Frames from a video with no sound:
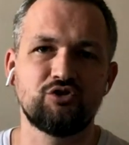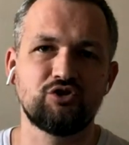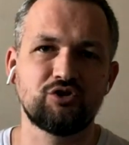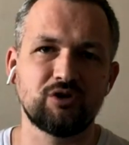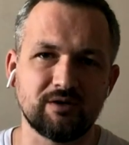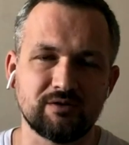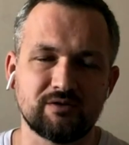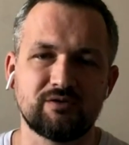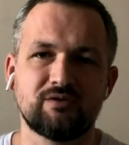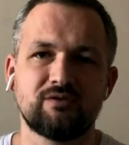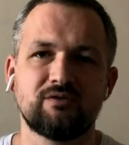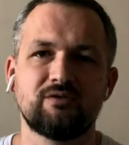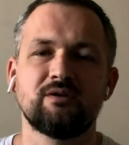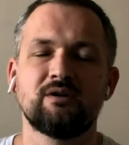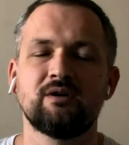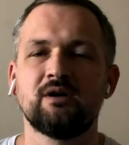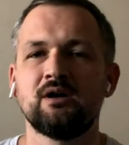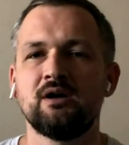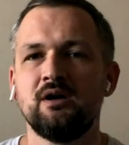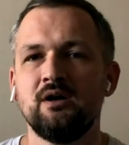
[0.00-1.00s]
unjust,
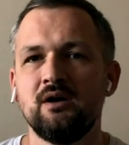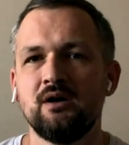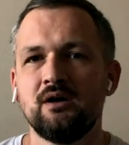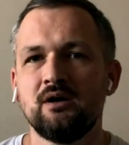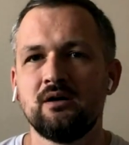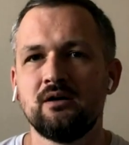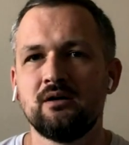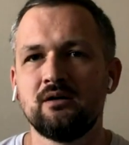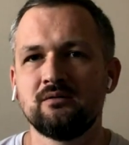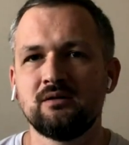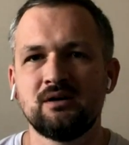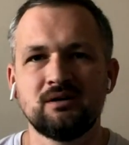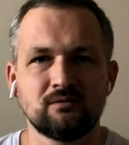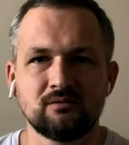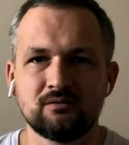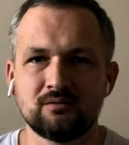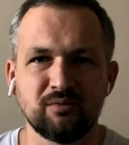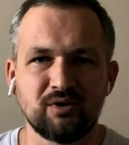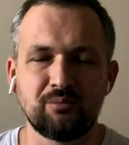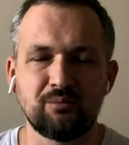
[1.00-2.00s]
uh, uh
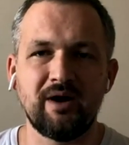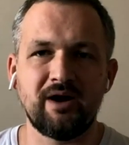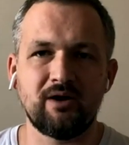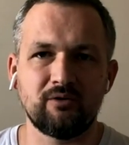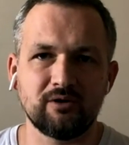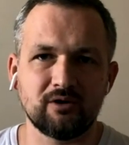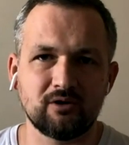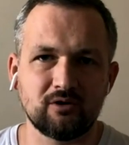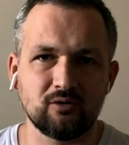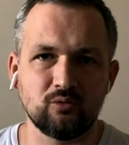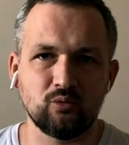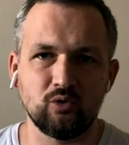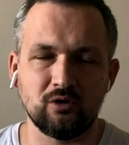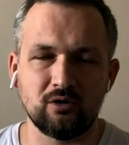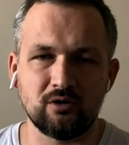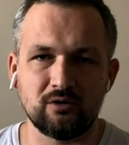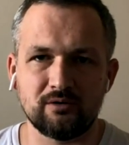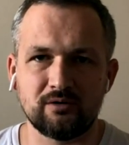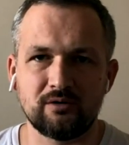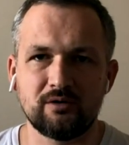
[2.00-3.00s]
and barbaric
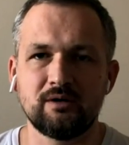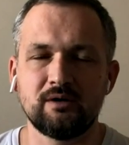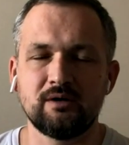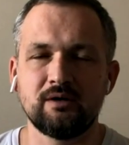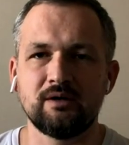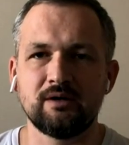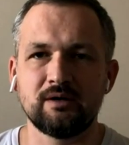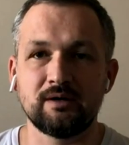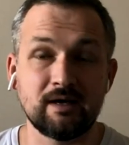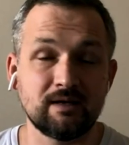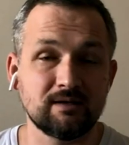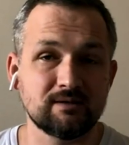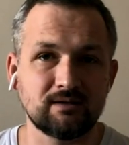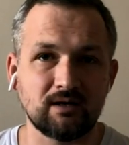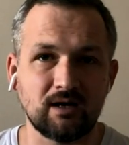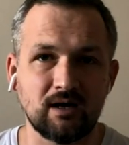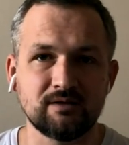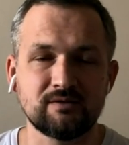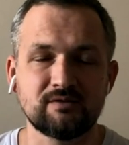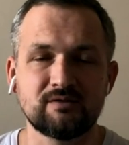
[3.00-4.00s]
war uh,
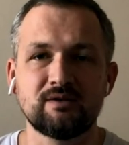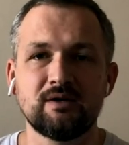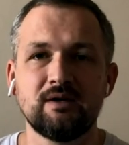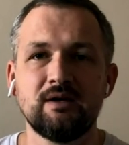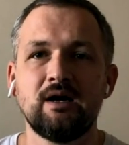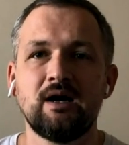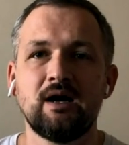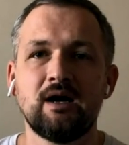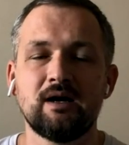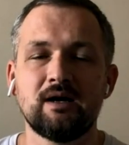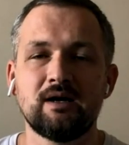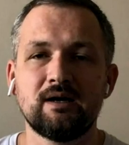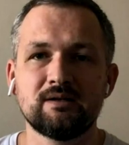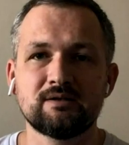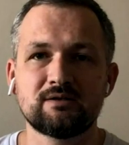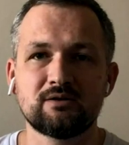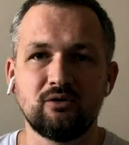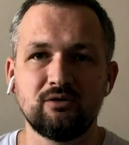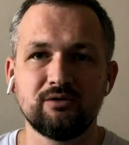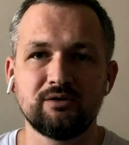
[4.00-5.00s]
against us, uh,
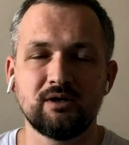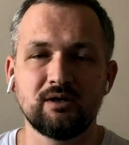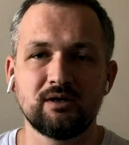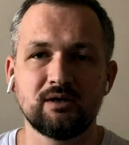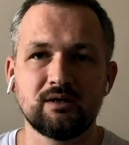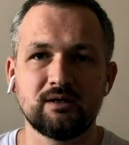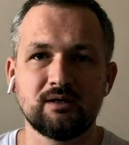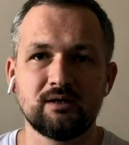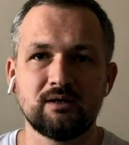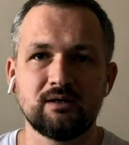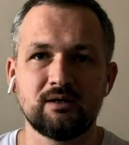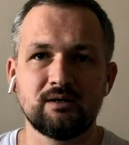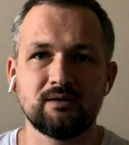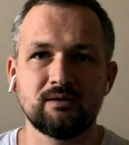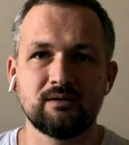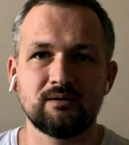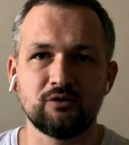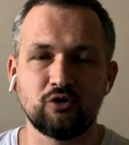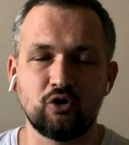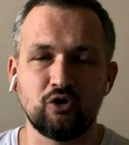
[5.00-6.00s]
is holding
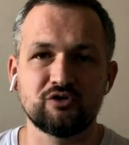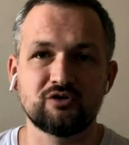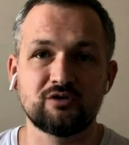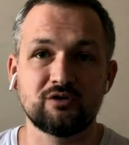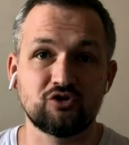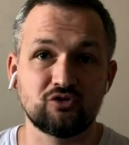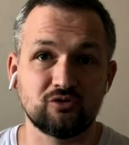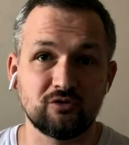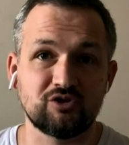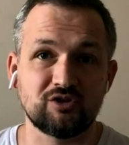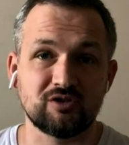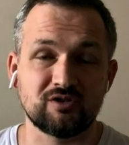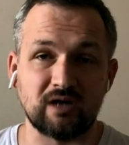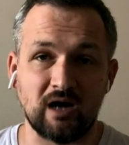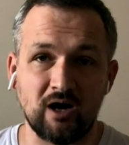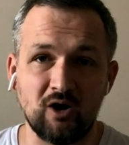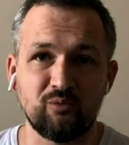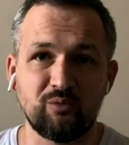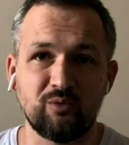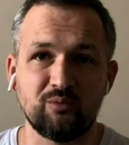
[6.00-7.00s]
uh, in hostage not
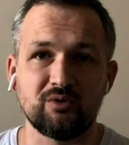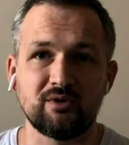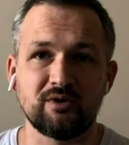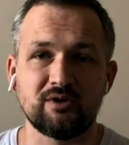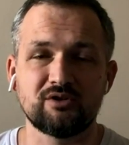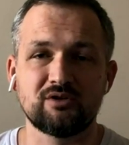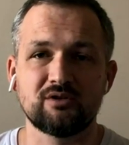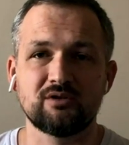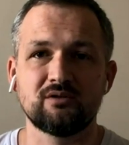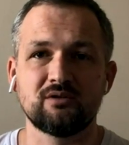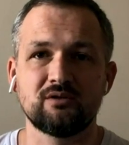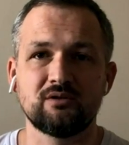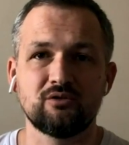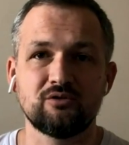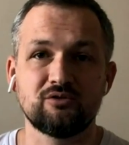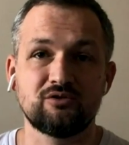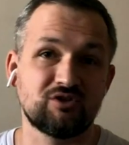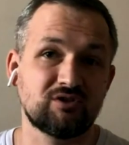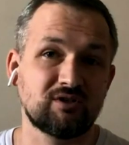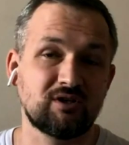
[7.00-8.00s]
just our population,
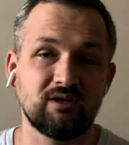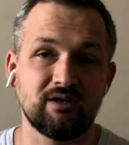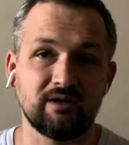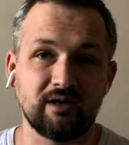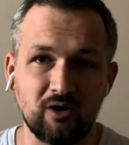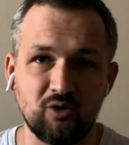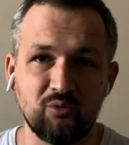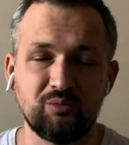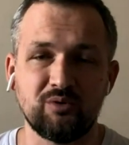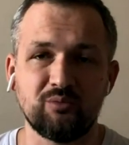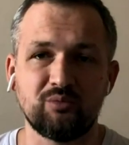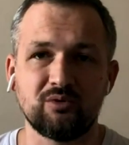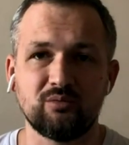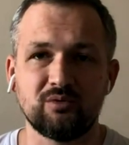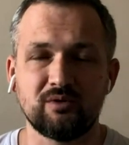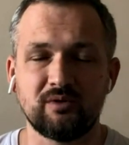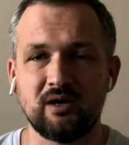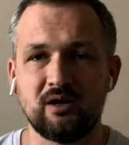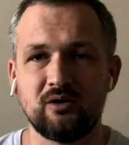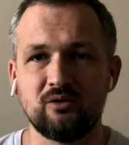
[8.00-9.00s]
not just killing our
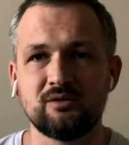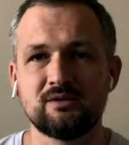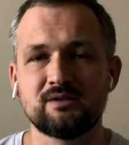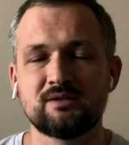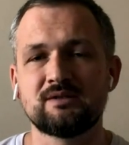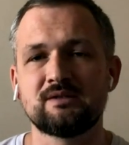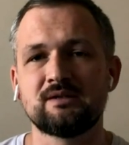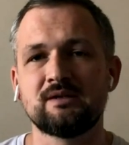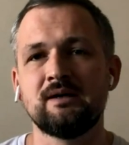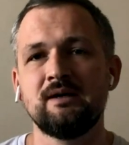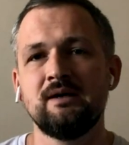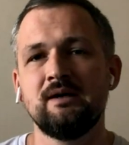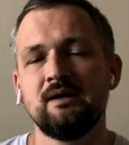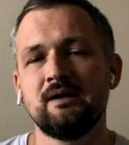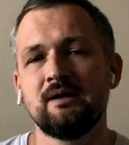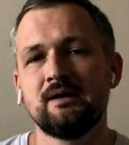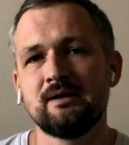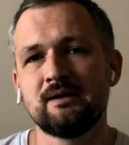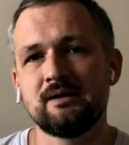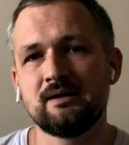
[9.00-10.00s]
people, but now it's uh,
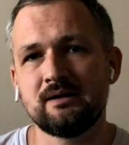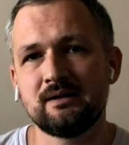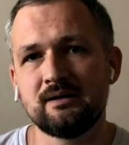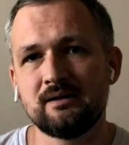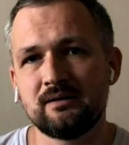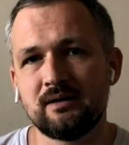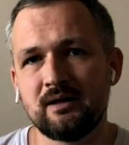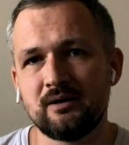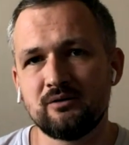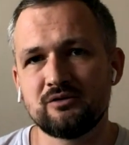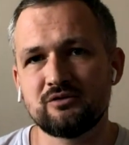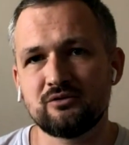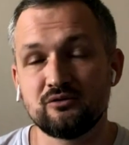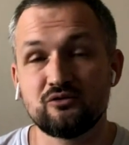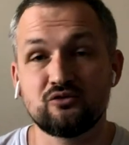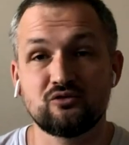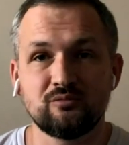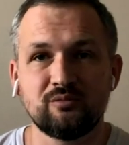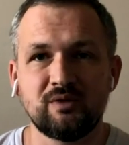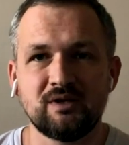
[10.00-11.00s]
uh now it's
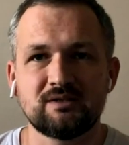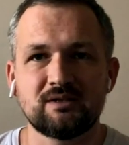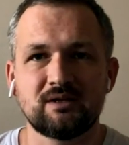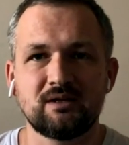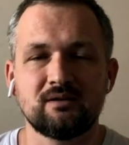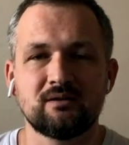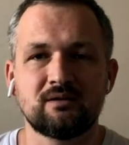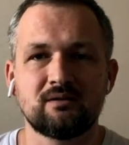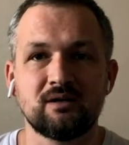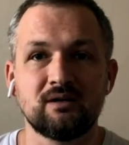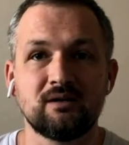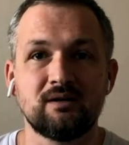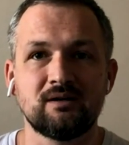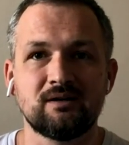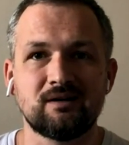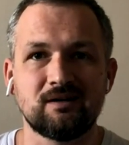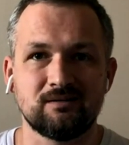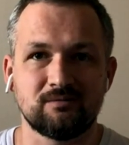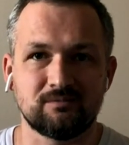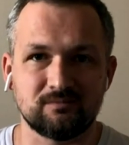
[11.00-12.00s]
also basically
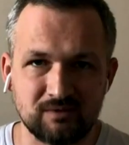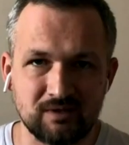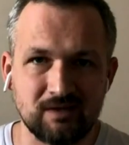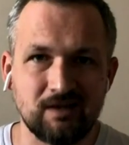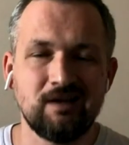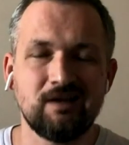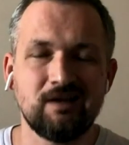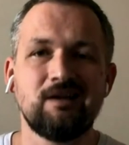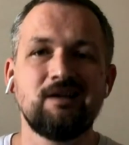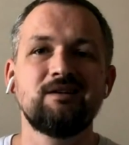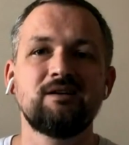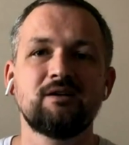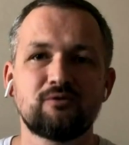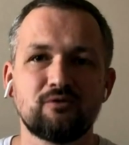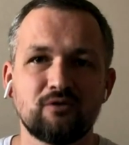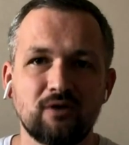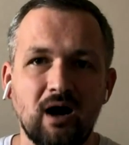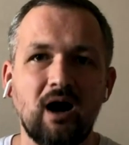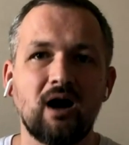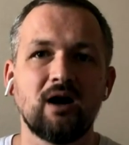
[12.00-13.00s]
killing and
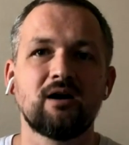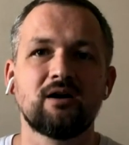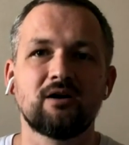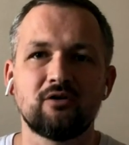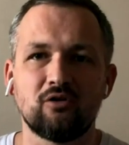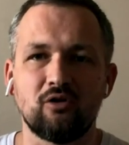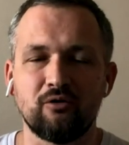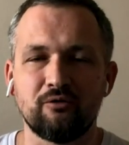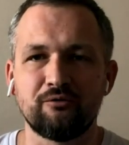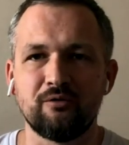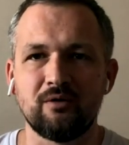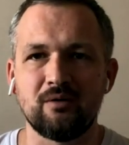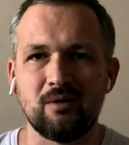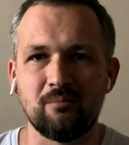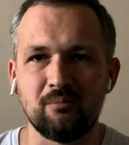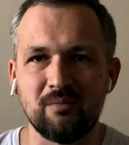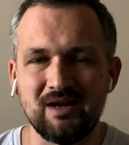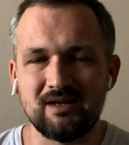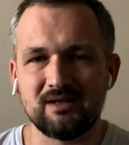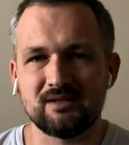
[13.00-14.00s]
leading to the hunger of
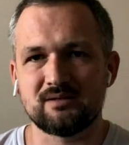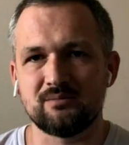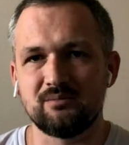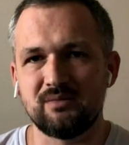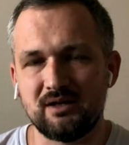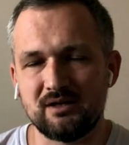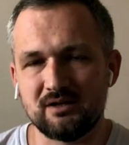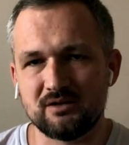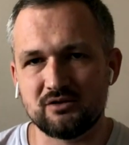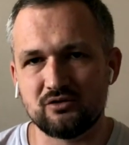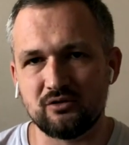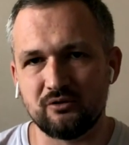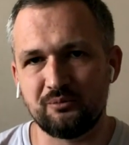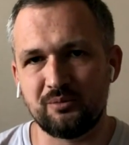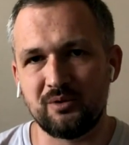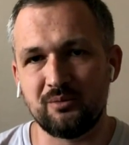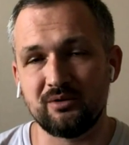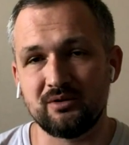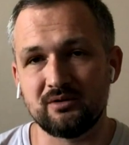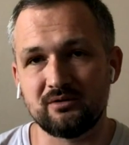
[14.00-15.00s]
uh, millions and millions
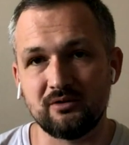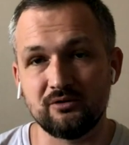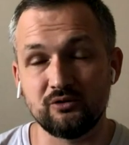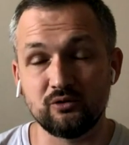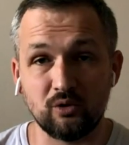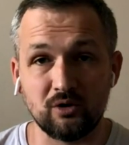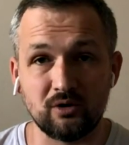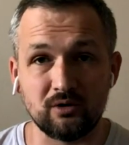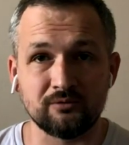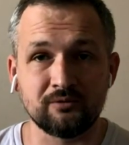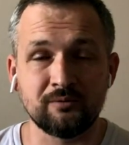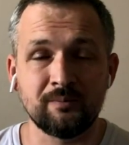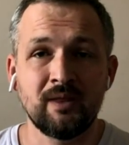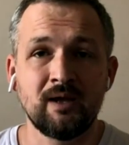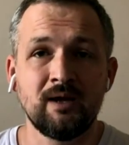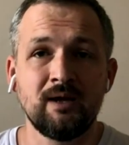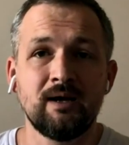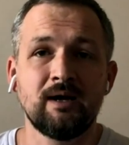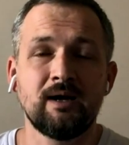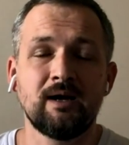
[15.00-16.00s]
of people around the world.
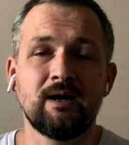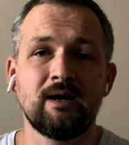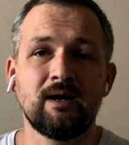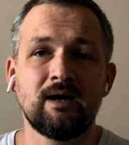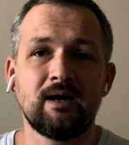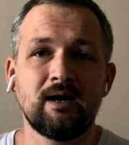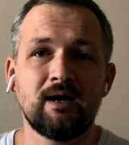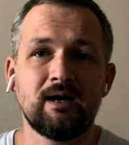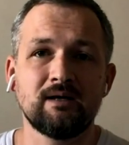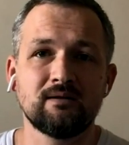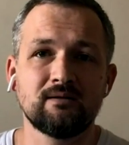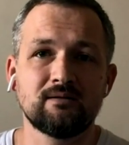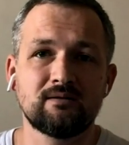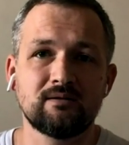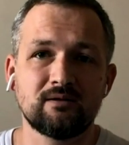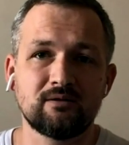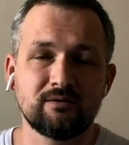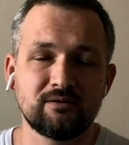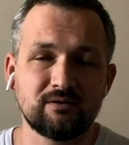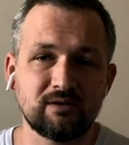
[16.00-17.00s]
Uh, and
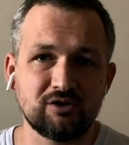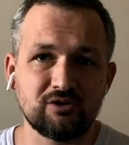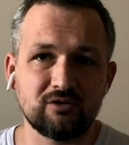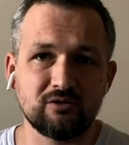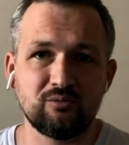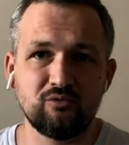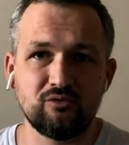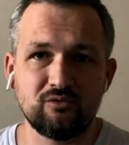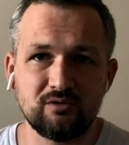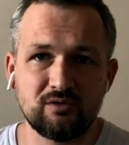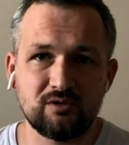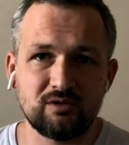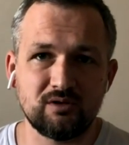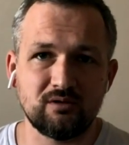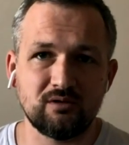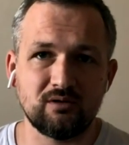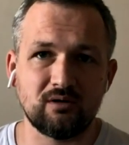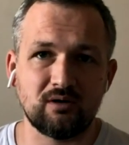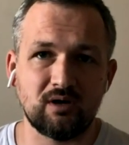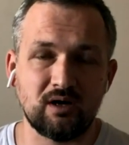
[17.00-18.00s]
the international
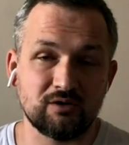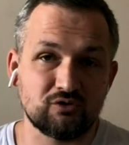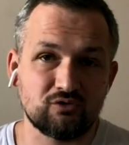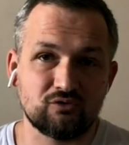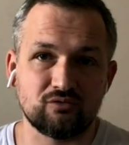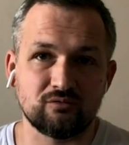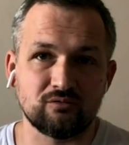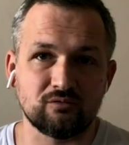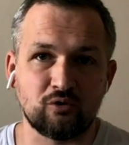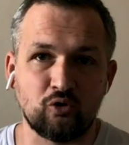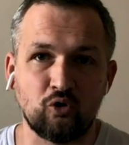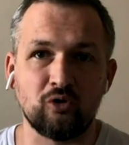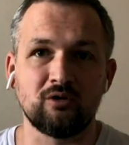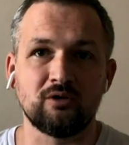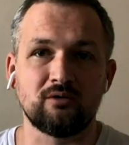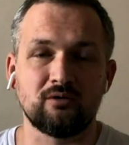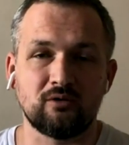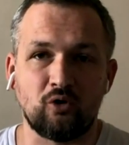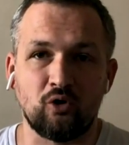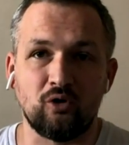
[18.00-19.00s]
community has to
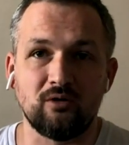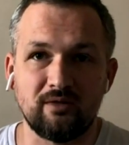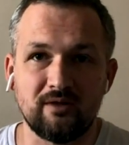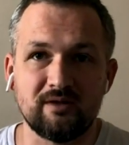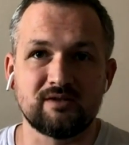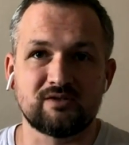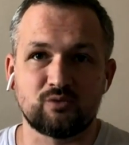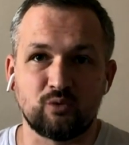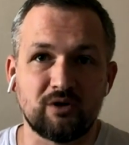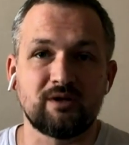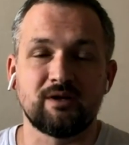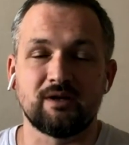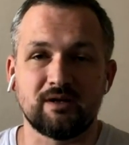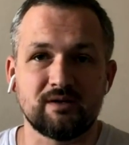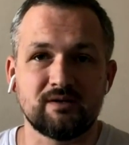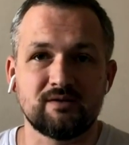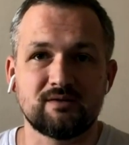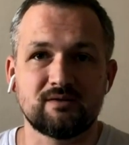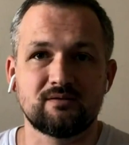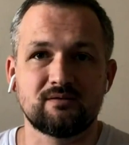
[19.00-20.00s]
call call this what it
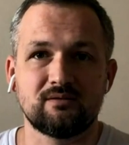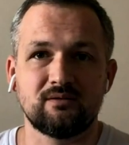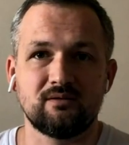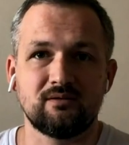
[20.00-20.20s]
is.